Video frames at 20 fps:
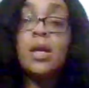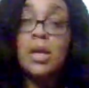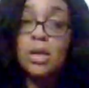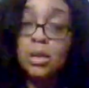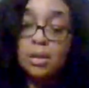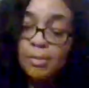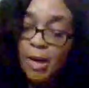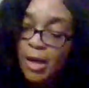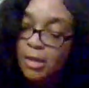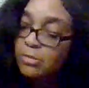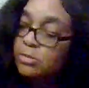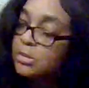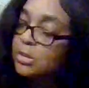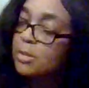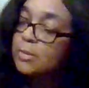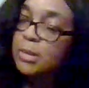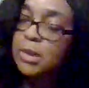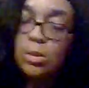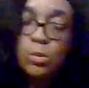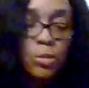Anybody who's
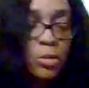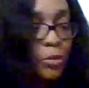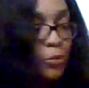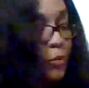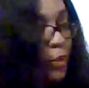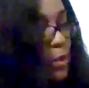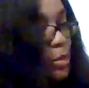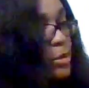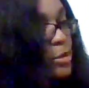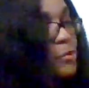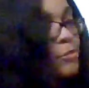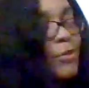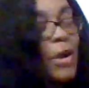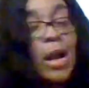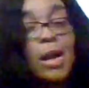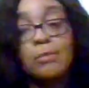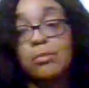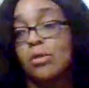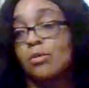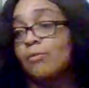coming in with nefarious
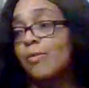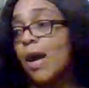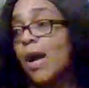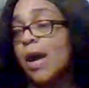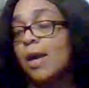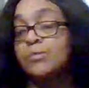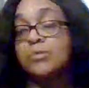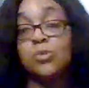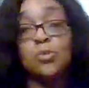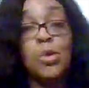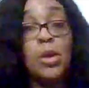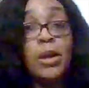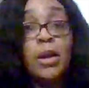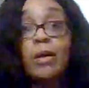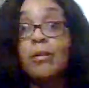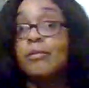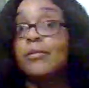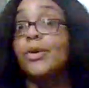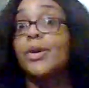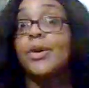vibe, low vibes,
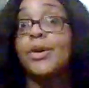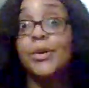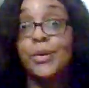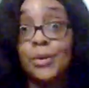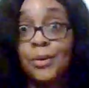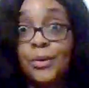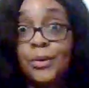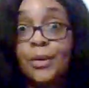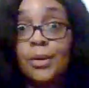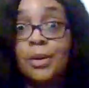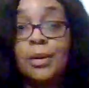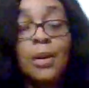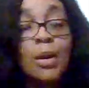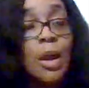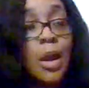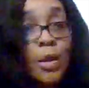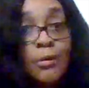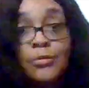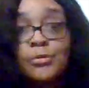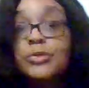whatever
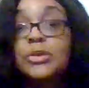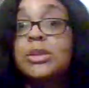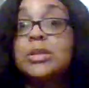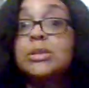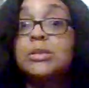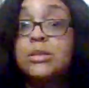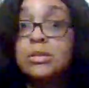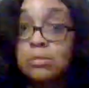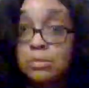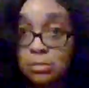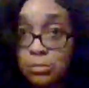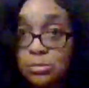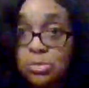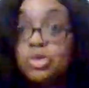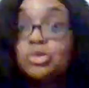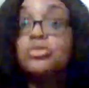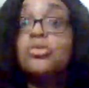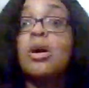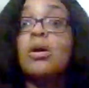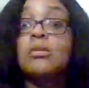Everything is
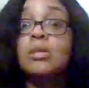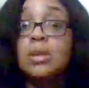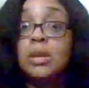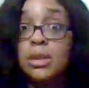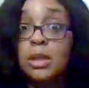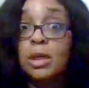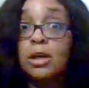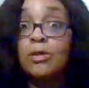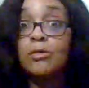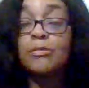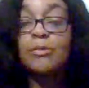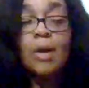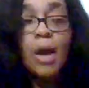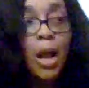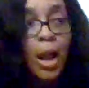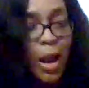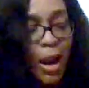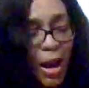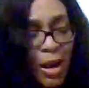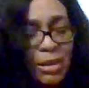strongly loved,
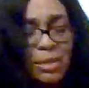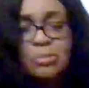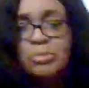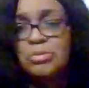highly